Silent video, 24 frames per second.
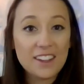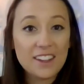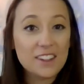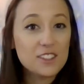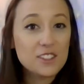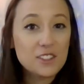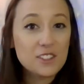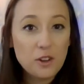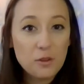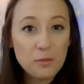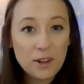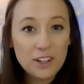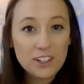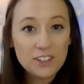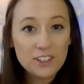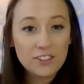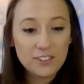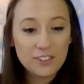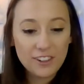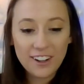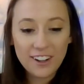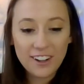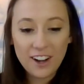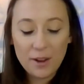Thank you so
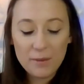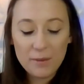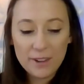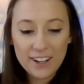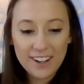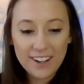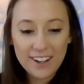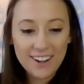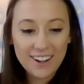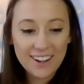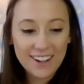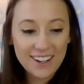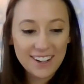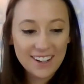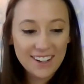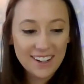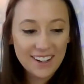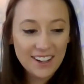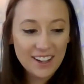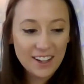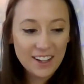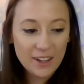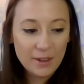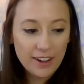much for coming
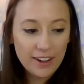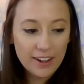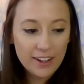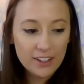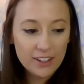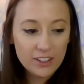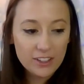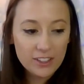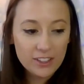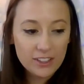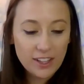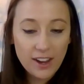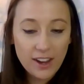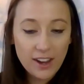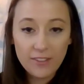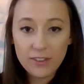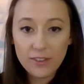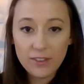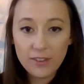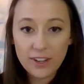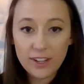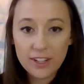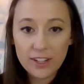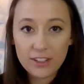on. If I could just have
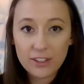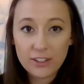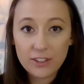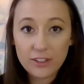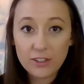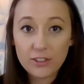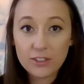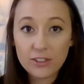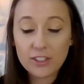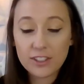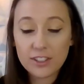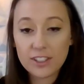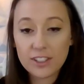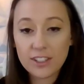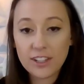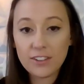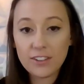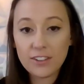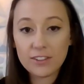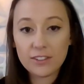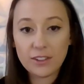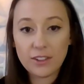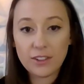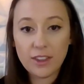you introduce
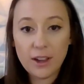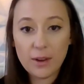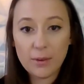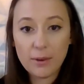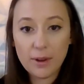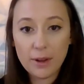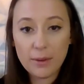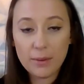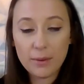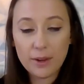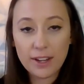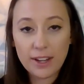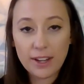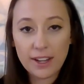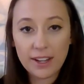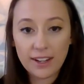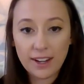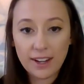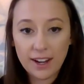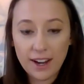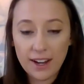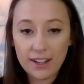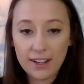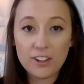yourself so that way we
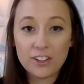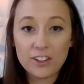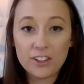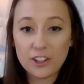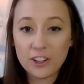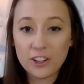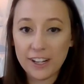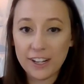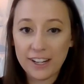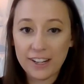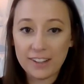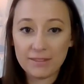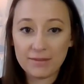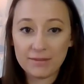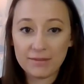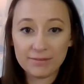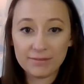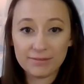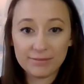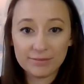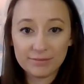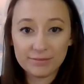can know about your journey.